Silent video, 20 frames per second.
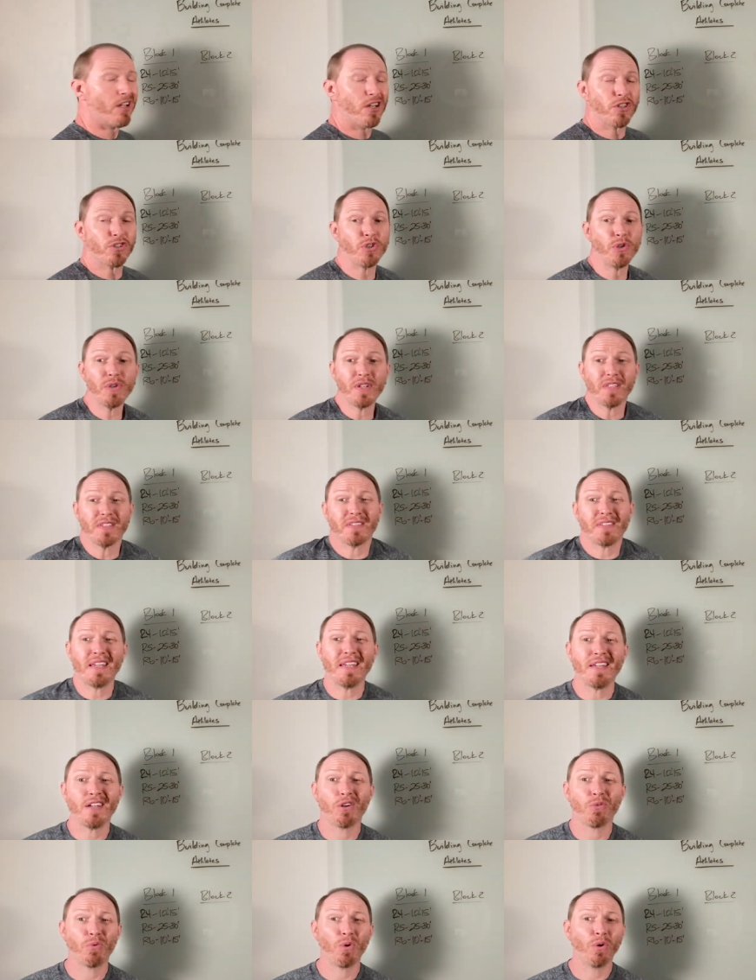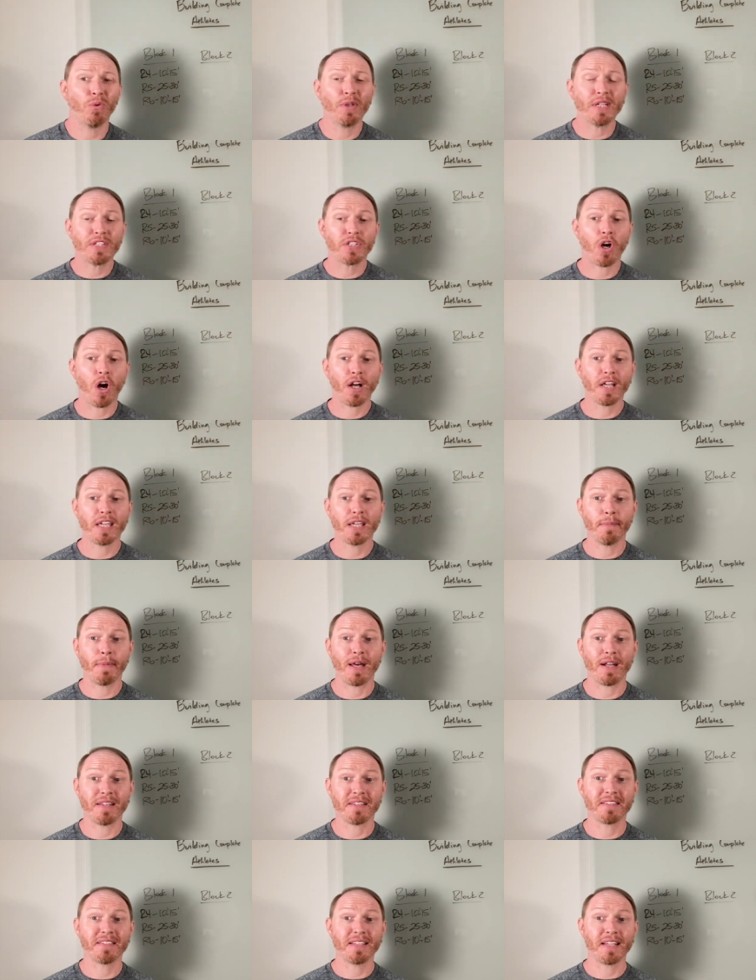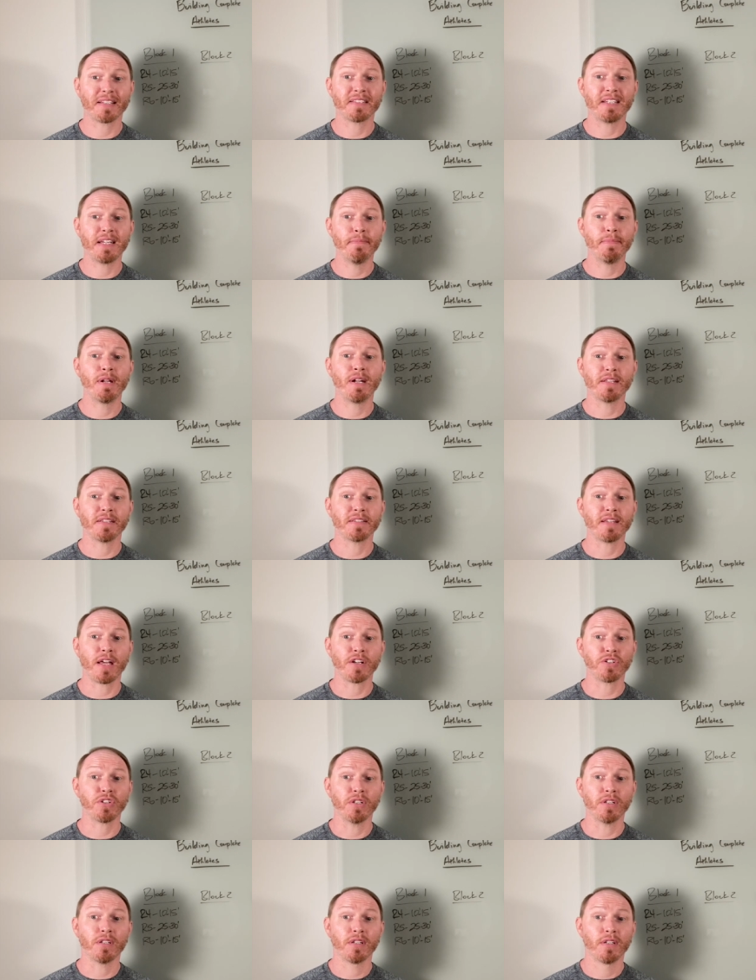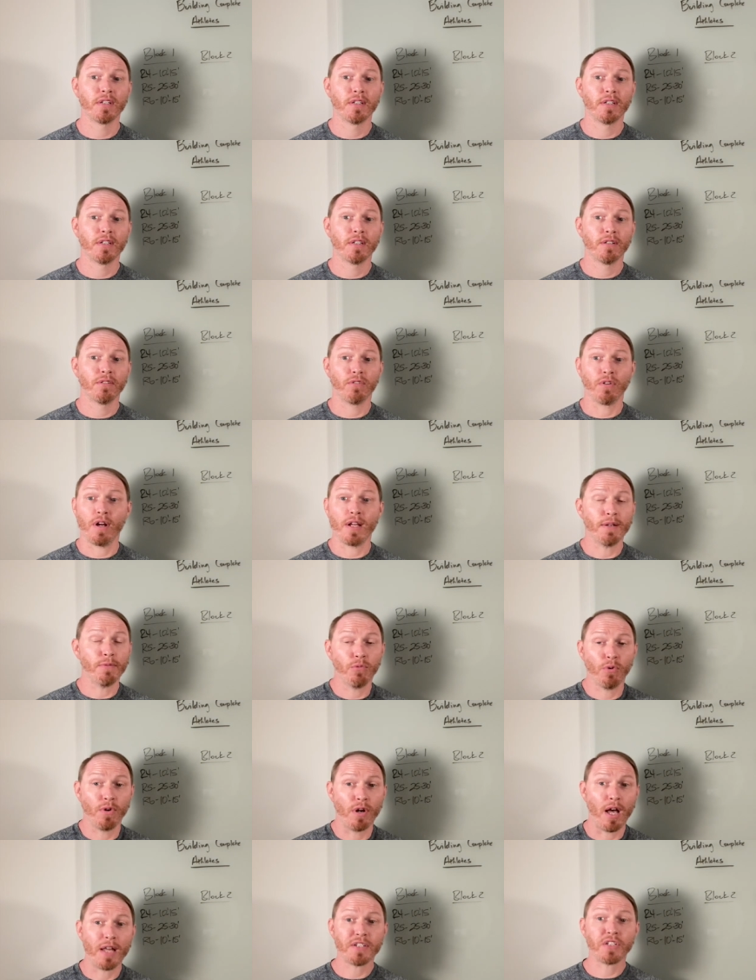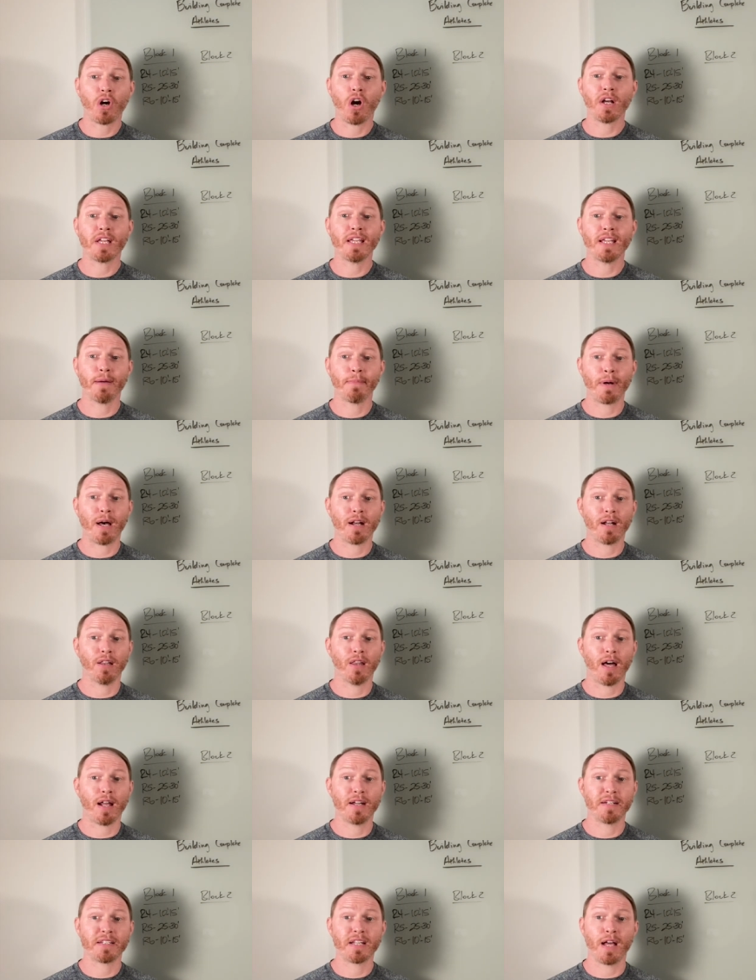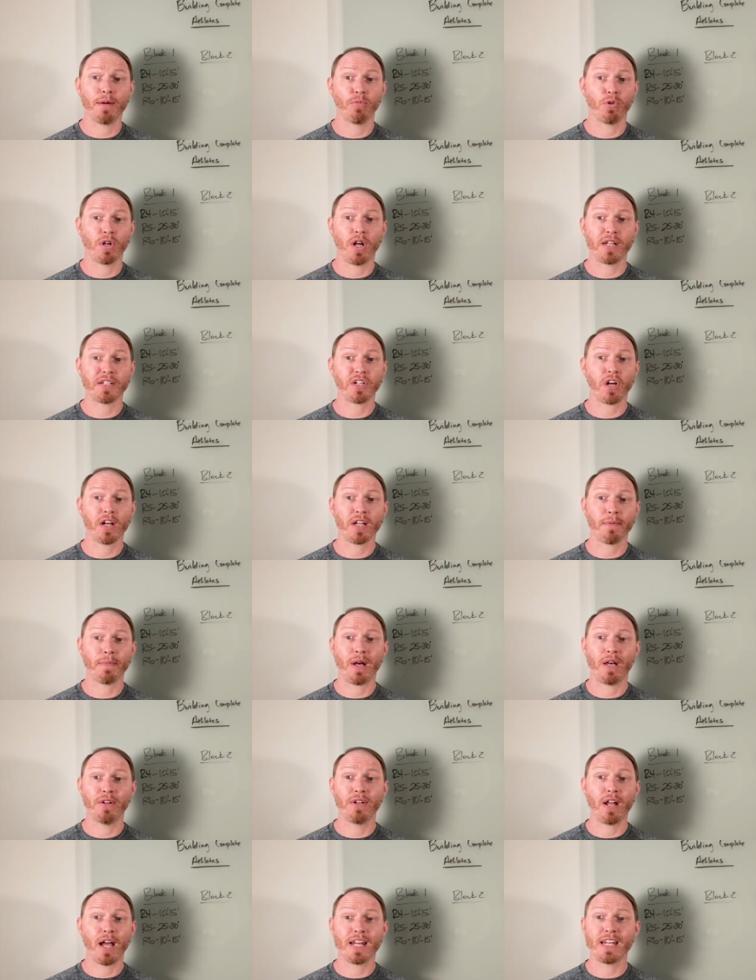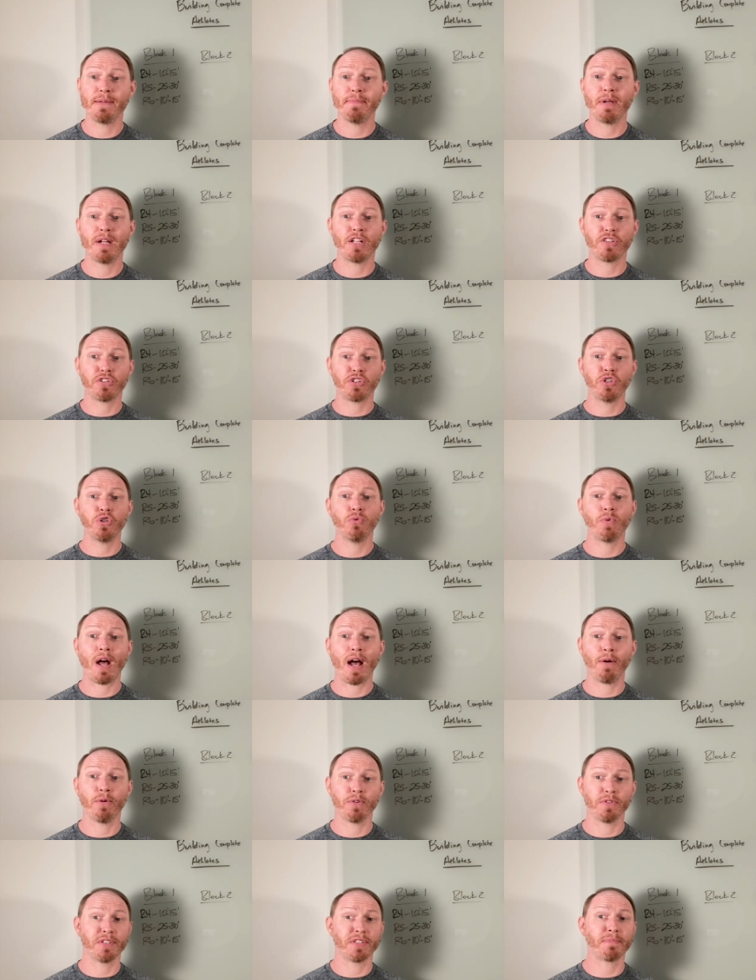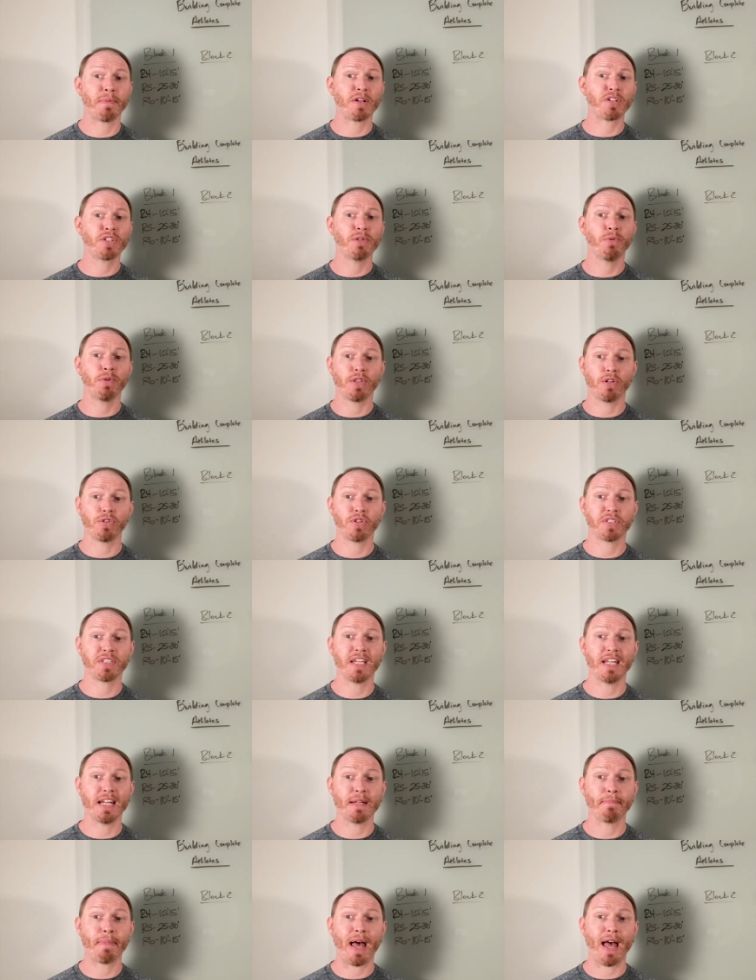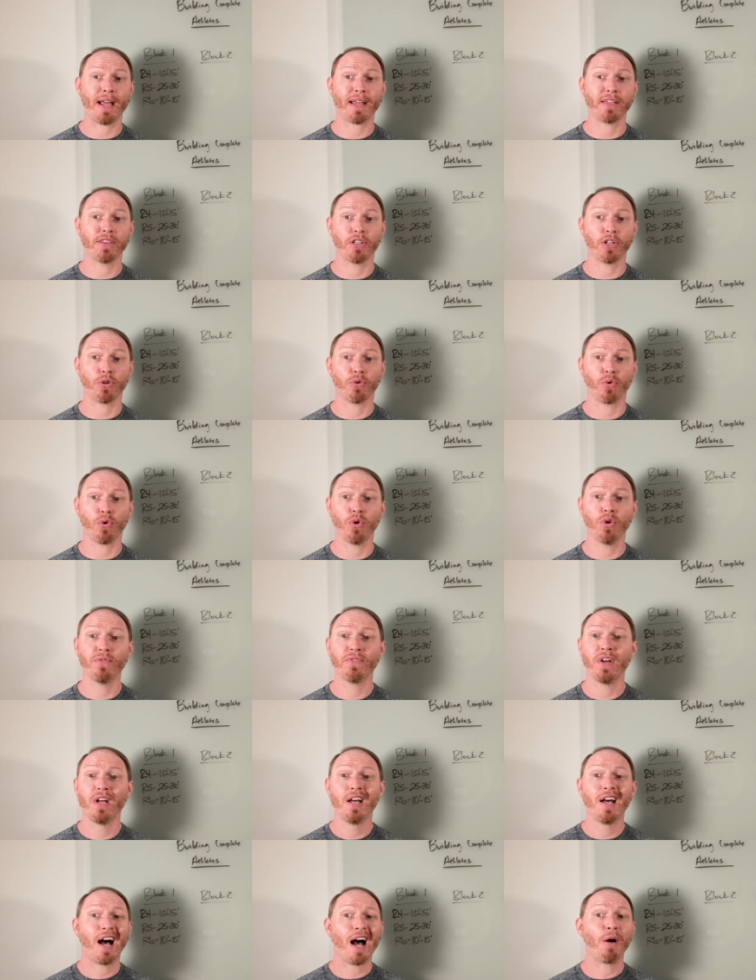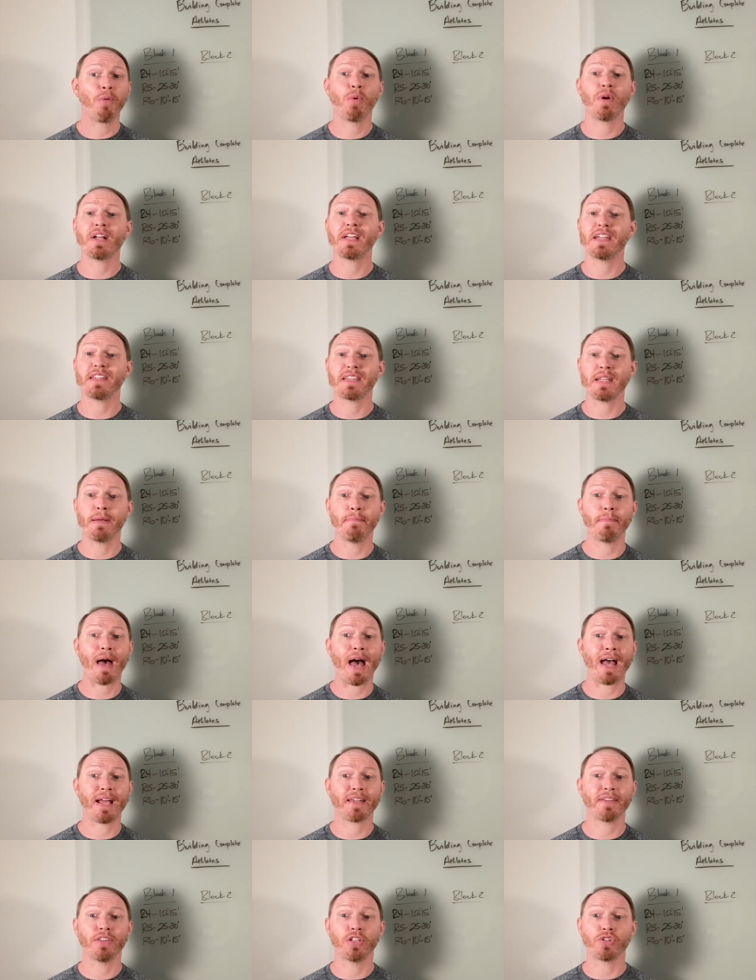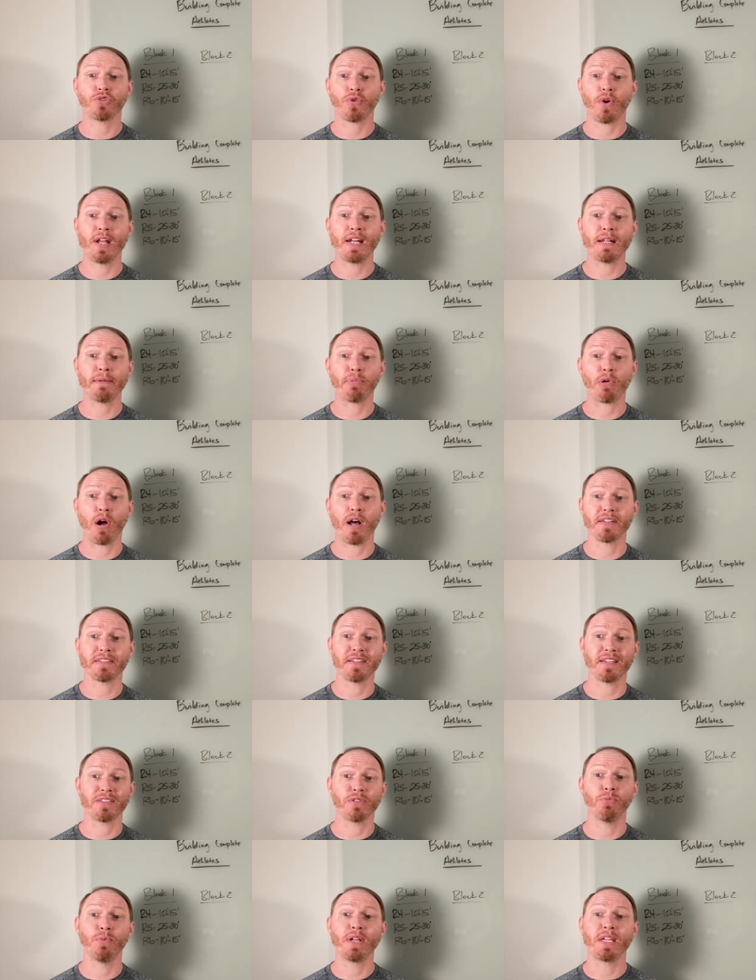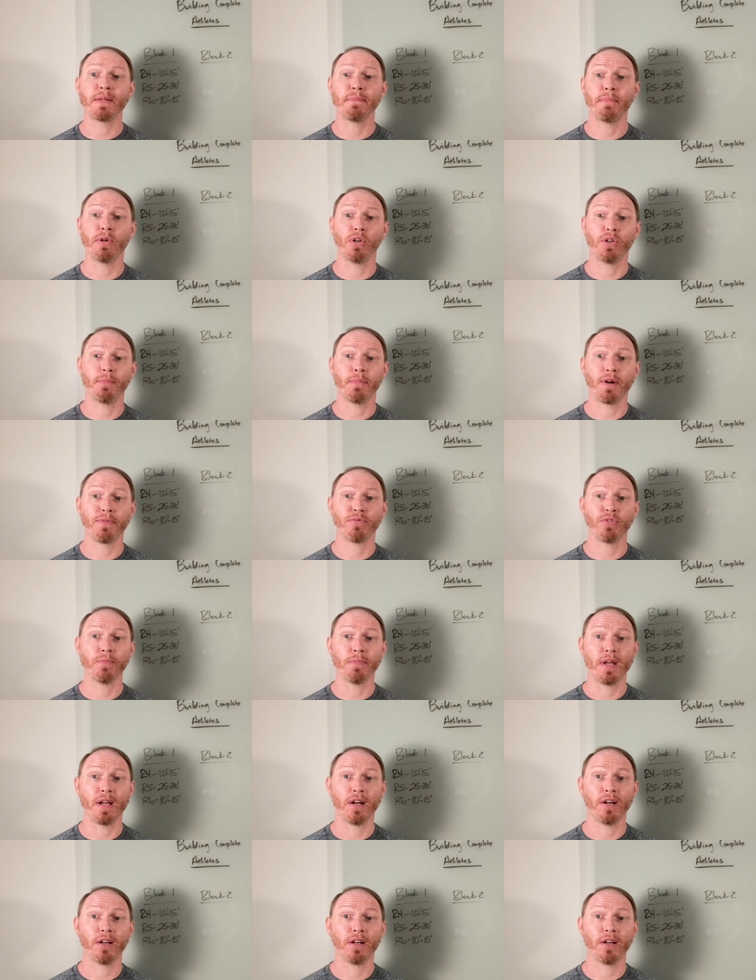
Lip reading: So you can see here, we're only talking about a 60-minute session, right? We're not talking about a lot of time. We're not talking about 90 minutes, 2 hours, especially when they're just getting back in the groove. I want to get them back in the training process and we can build them up from there.